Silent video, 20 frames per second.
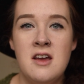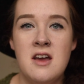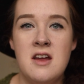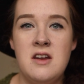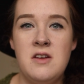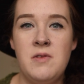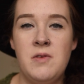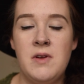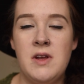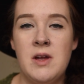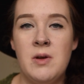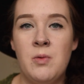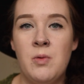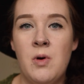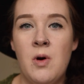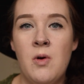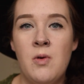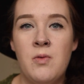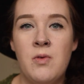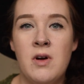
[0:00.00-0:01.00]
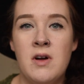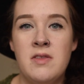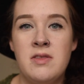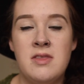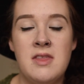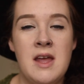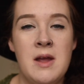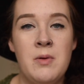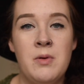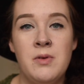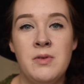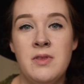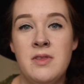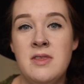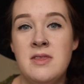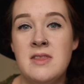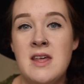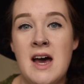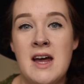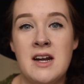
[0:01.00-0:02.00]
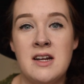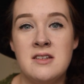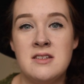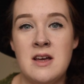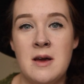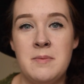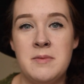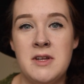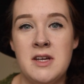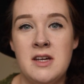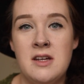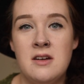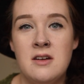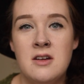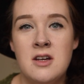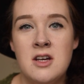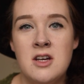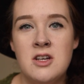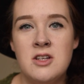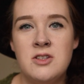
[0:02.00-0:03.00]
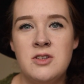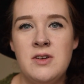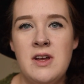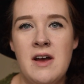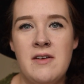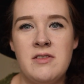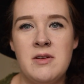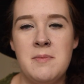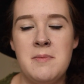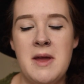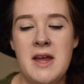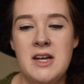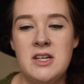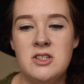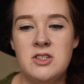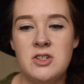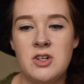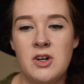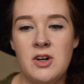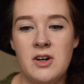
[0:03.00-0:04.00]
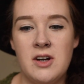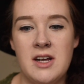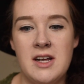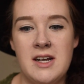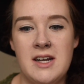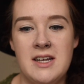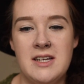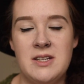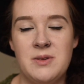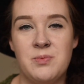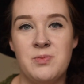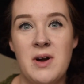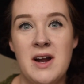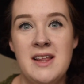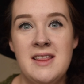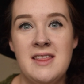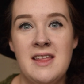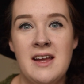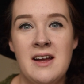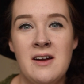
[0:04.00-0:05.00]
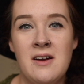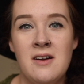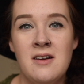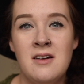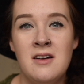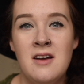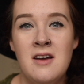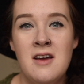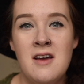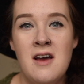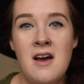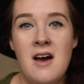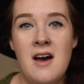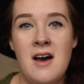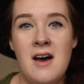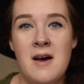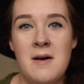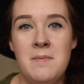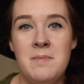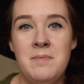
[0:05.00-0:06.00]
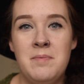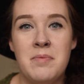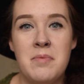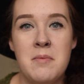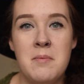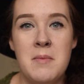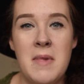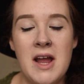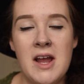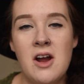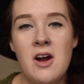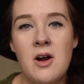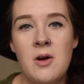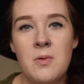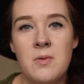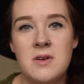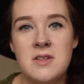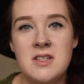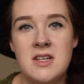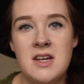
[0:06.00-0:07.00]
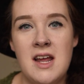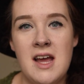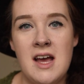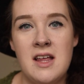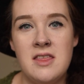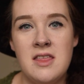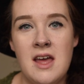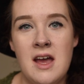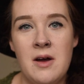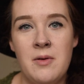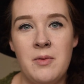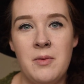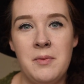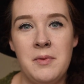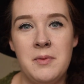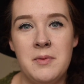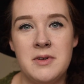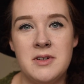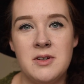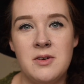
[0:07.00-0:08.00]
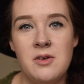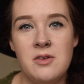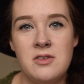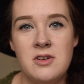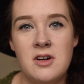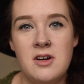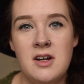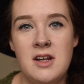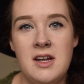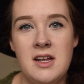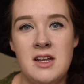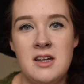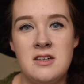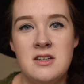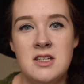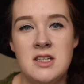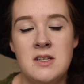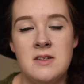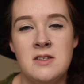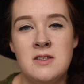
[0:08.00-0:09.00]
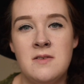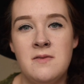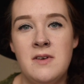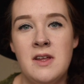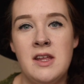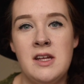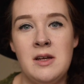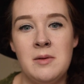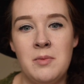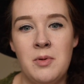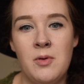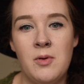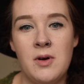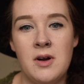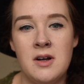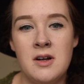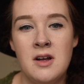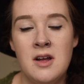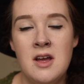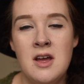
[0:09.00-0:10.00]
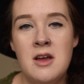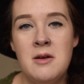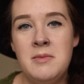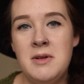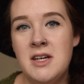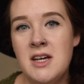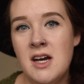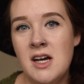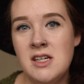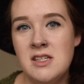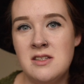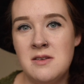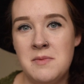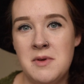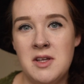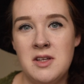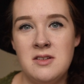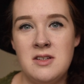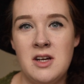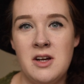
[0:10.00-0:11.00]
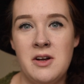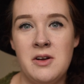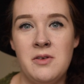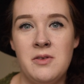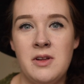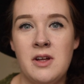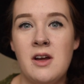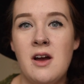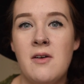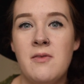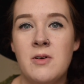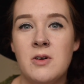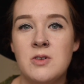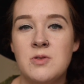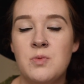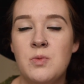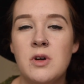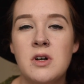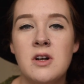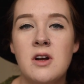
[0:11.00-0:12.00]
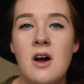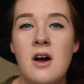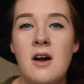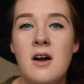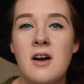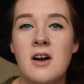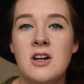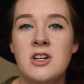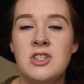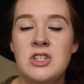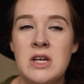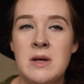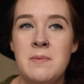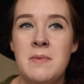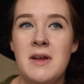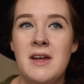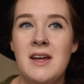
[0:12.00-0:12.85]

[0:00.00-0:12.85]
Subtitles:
And if you go over it, they will not accept it. So you have to make sure it is right there. My car wasn't at that when we went to go turn it in to the civilian port, because the military only covers one car ship.